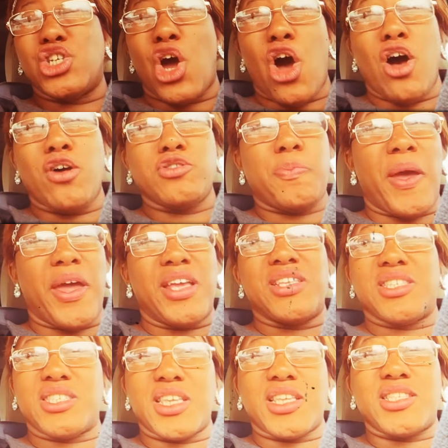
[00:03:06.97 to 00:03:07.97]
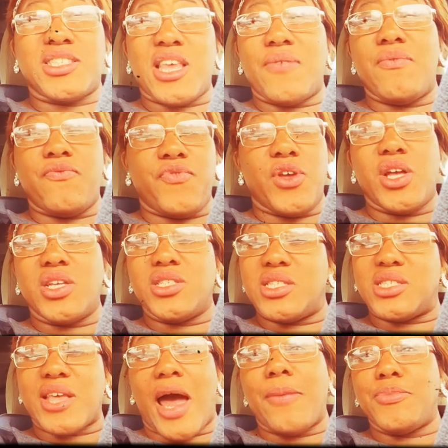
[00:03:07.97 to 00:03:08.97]
jobs paying six, seven figures in
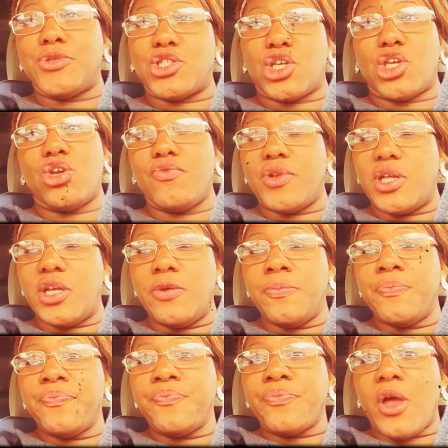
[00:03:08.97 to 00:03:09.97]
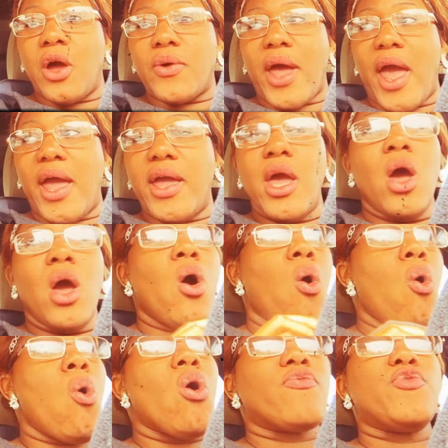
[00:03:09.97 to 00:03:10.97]
cybersecurity, okay?
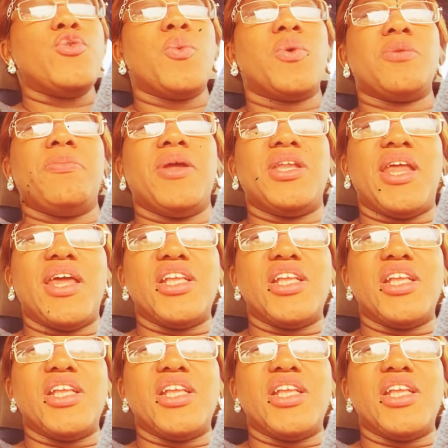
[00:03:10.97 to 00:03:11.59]
Or if you want to be an